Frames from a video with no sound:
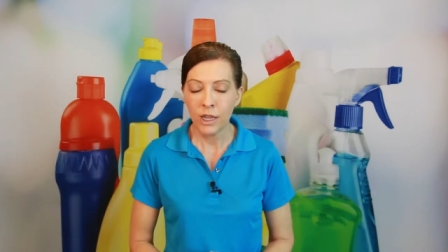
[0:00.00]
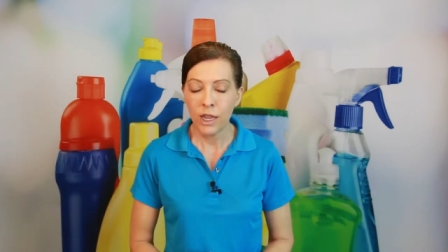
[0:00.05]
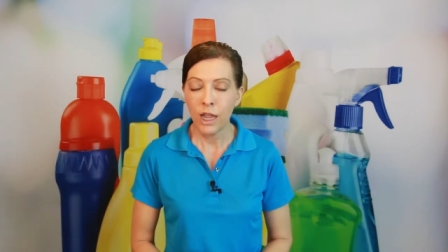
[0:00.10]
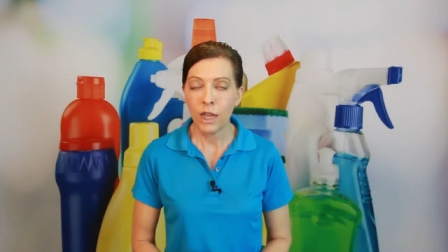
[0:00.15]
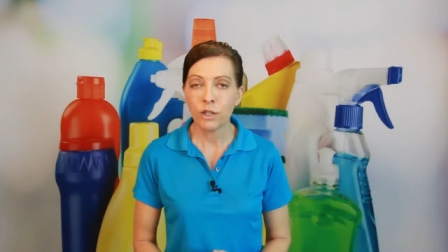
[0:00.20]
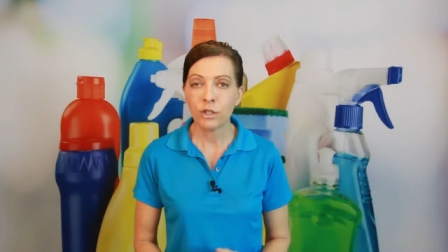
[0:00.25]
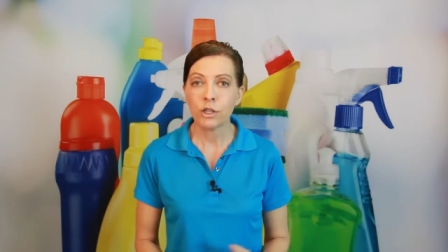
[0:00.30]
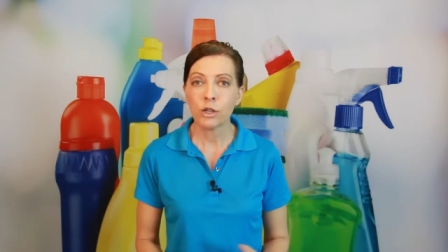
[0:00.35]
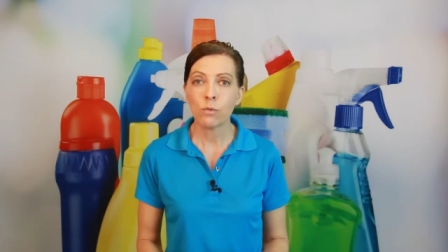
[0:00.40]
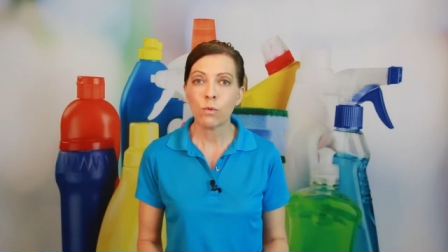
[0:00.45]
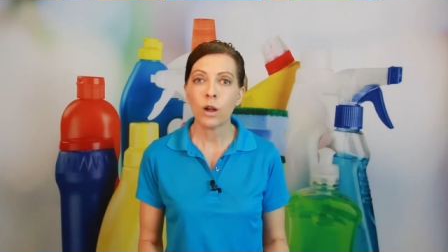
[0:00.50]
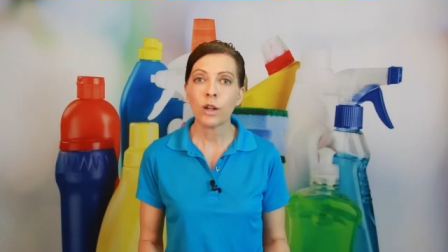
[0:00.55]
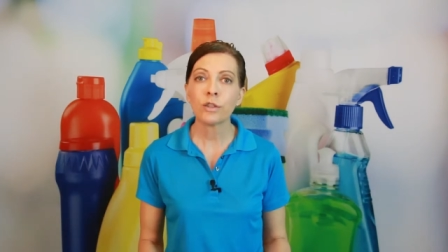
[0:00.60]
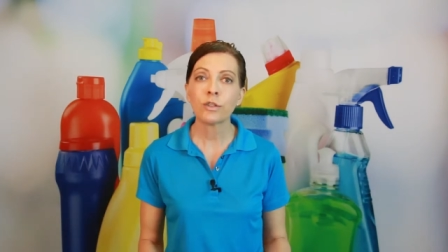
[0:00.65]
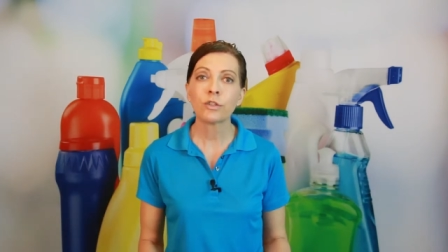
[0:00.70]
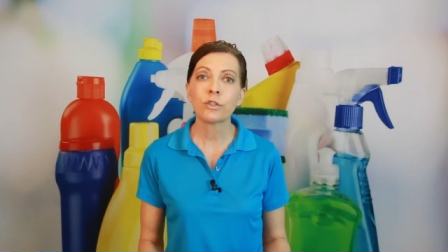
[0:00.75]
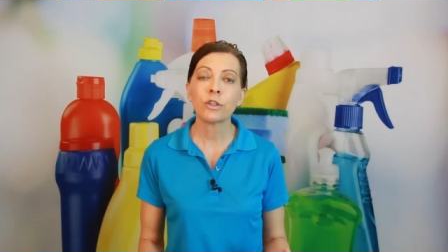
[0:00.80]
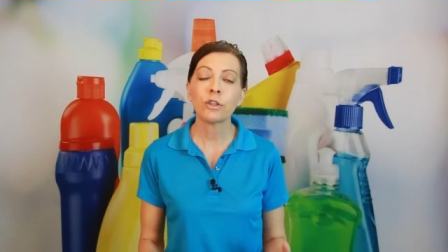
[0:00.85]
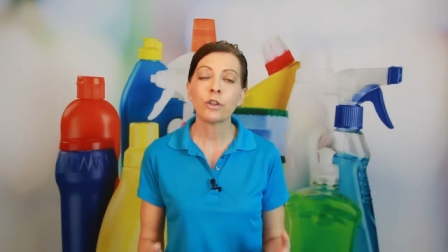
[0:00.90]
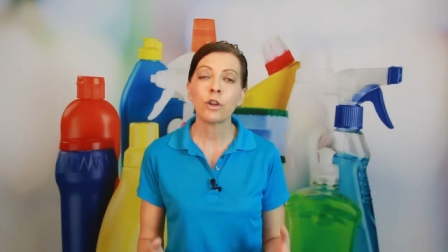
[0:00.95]
and she wants
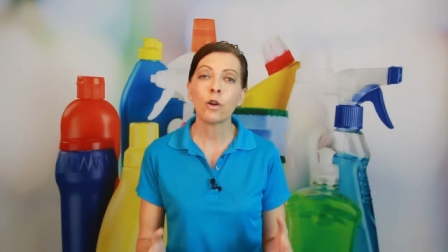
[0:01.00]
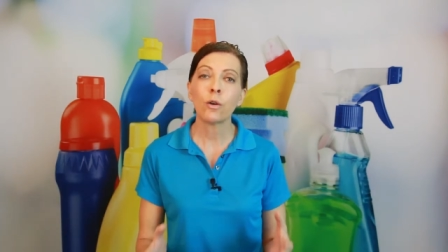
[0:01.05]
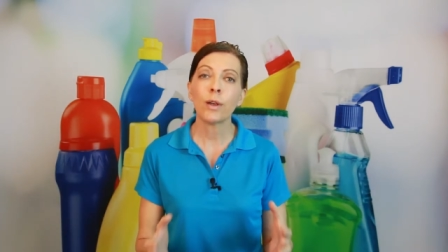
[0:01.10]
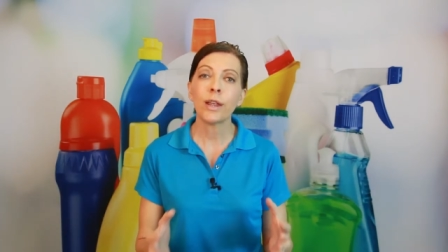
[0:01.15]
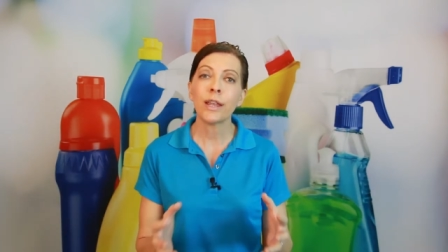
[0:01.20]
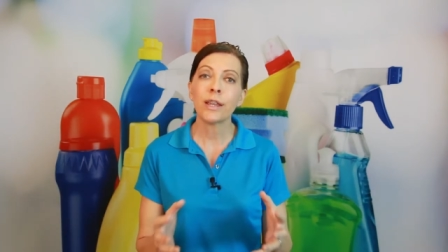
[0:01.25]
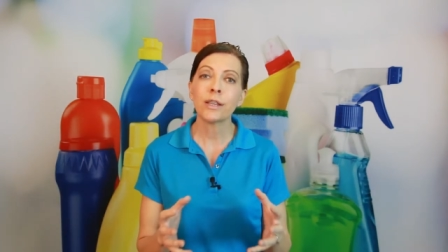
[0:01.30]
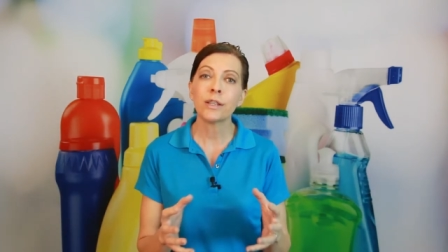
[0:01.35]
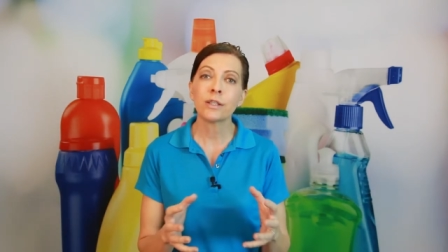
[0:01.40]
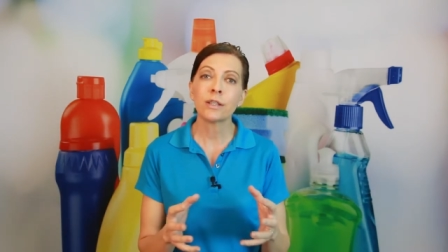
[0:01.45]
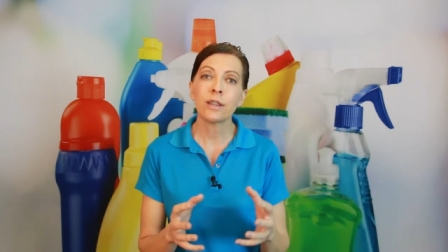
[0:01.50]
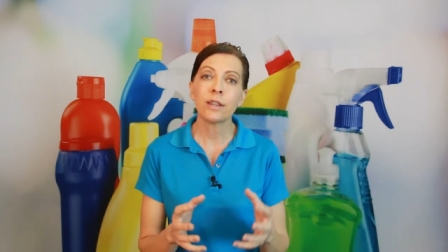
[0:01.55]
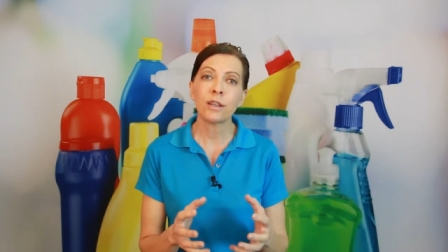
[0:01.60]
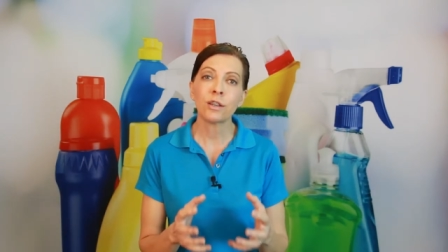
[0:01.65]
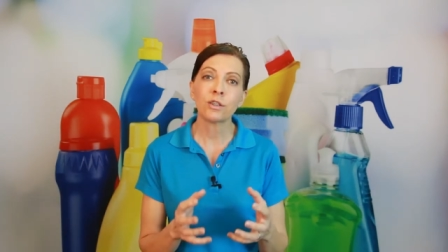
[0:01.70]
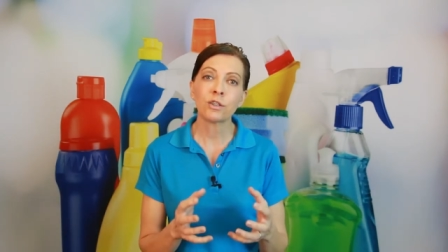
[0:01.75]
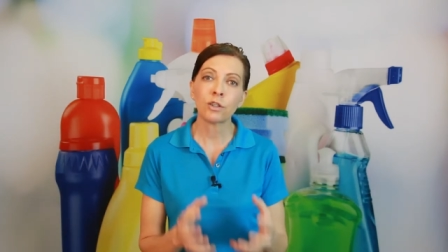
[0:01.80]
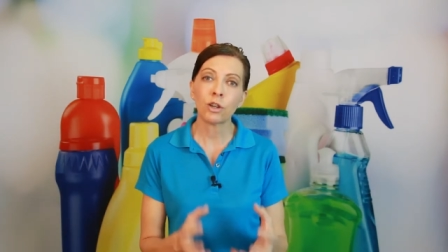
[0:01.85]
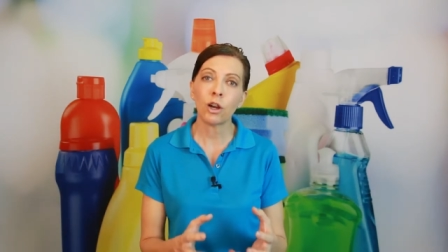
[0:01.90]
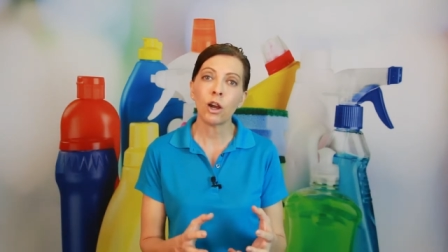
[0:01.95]
to know is
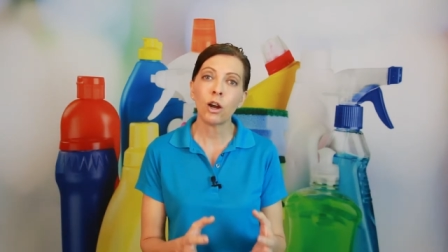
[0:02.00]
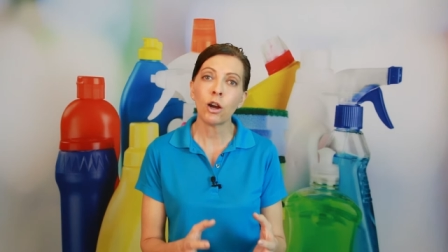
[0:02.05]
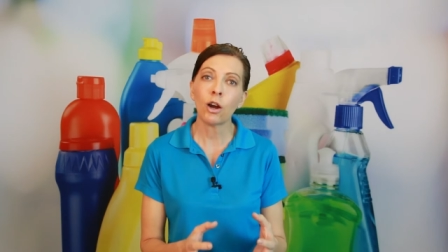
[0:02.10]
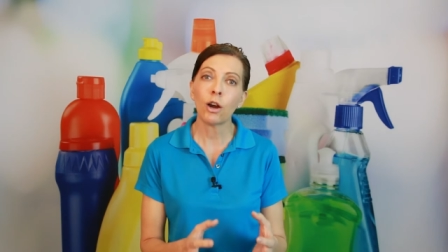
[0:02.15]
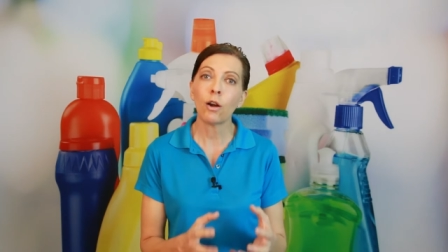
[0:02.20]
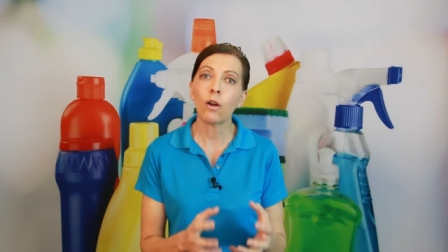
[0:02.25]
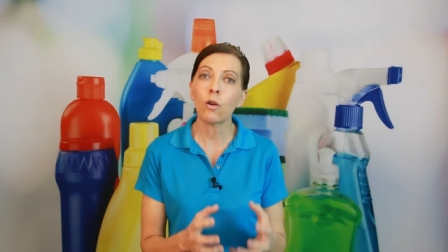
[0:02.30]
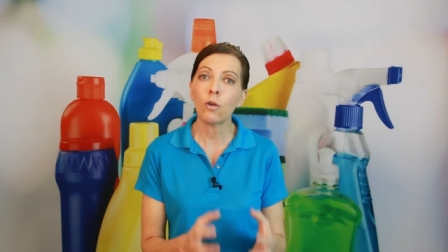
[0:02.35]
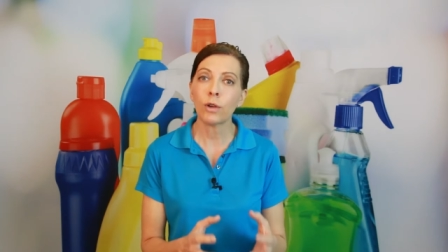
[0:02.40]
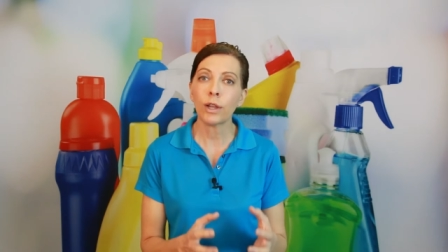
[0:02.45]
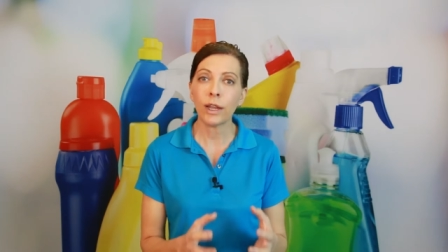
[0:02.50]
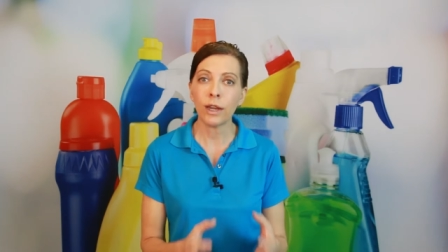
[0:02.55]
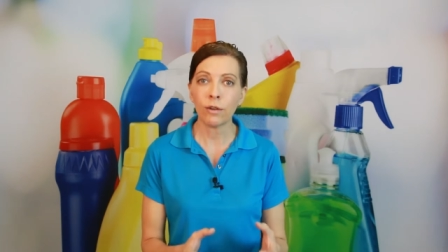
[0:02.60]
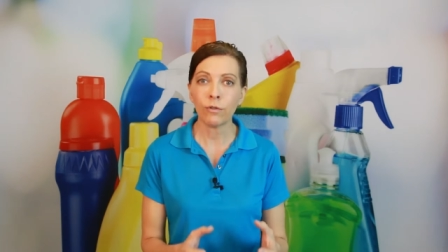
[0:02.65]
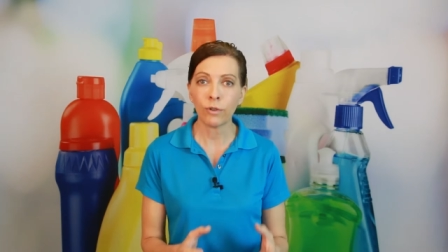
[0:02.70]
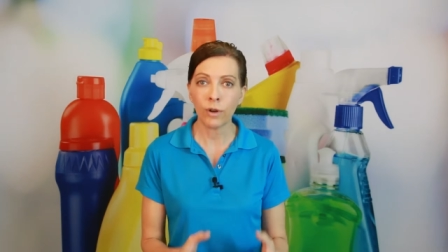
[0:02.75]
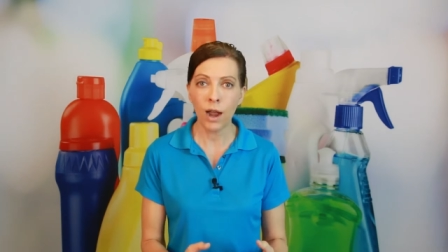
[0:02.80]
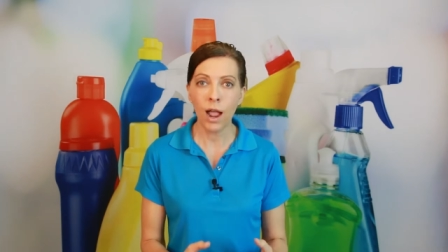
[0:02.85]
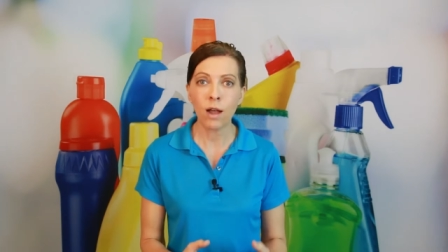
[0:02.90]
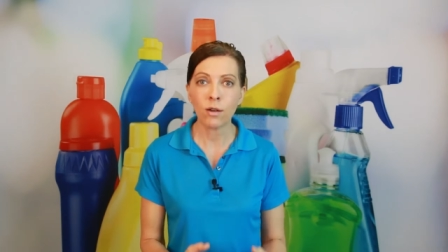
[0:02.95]
this car okay
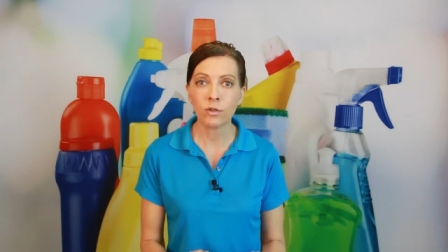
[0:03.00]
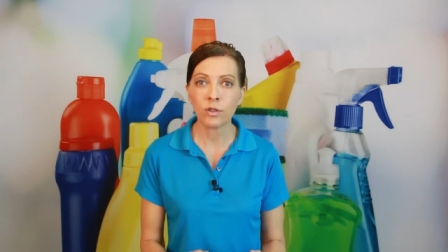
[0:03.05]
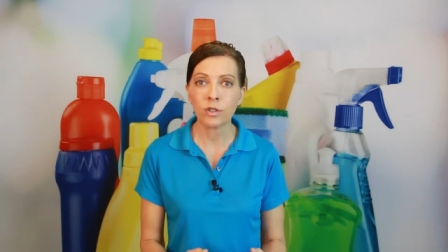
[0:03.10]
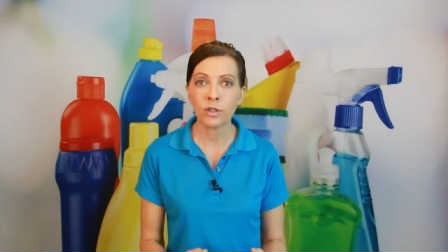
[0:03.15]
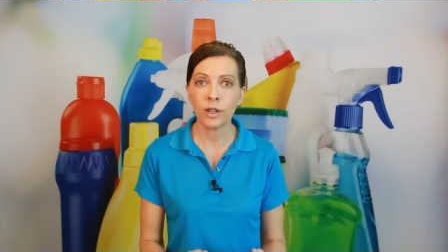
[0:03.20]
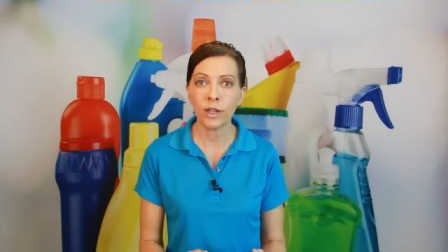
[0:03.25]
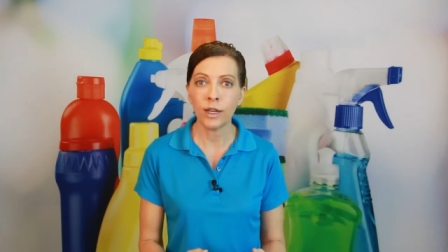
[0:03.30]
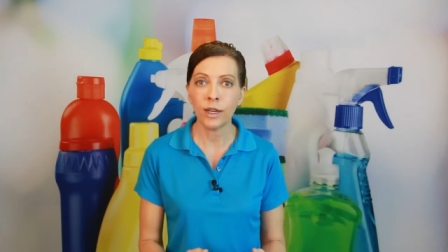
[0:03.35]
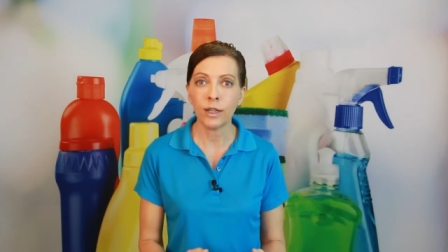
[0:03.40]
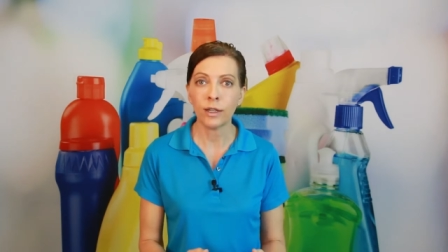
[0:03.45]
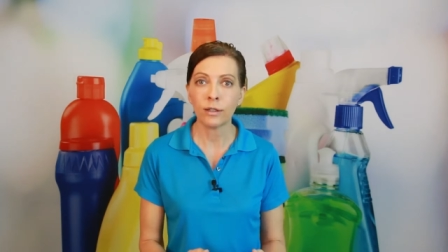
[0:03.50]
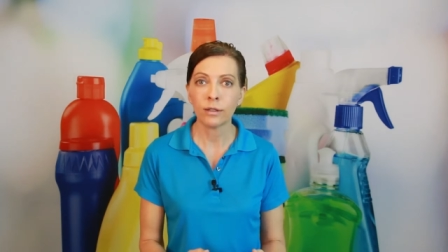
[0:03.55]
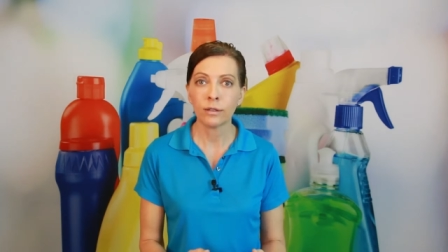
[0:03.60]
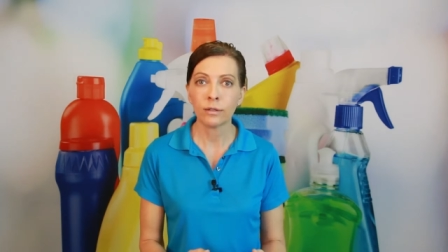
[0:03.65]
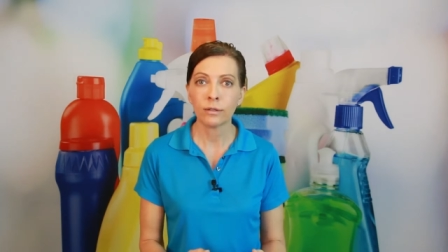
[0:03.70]
for house cleaning?